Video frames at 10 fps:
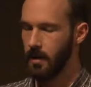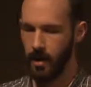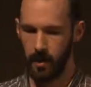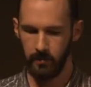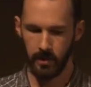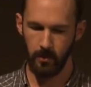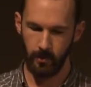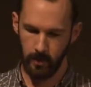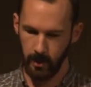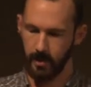Um, so
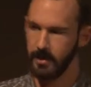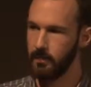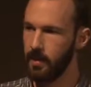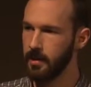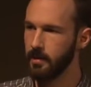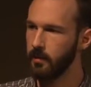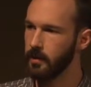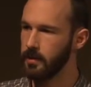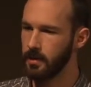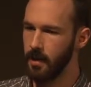the Glance API
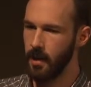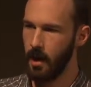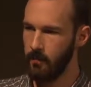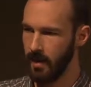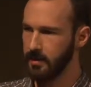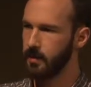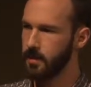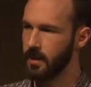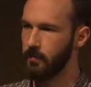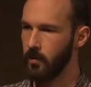service um, accepts
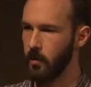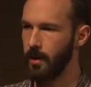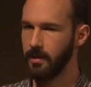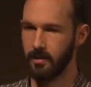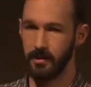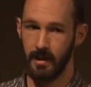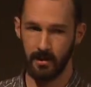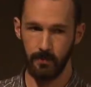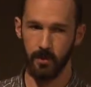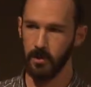incoming requests. that's
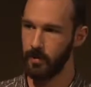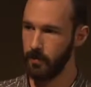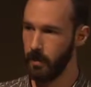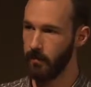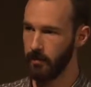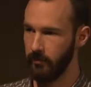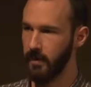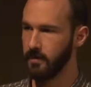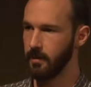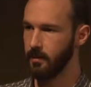supposed to be the
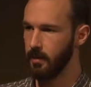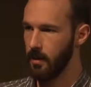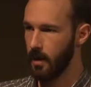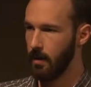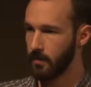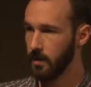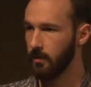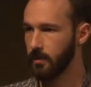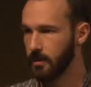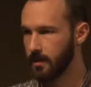public-facing um,
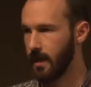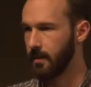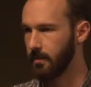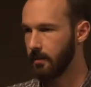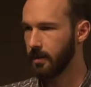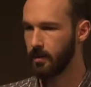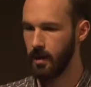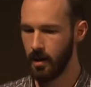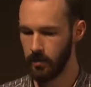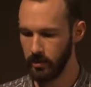service that's handling
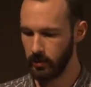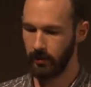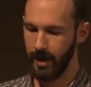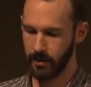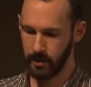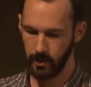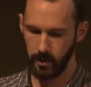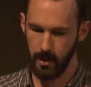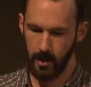um, user interaction.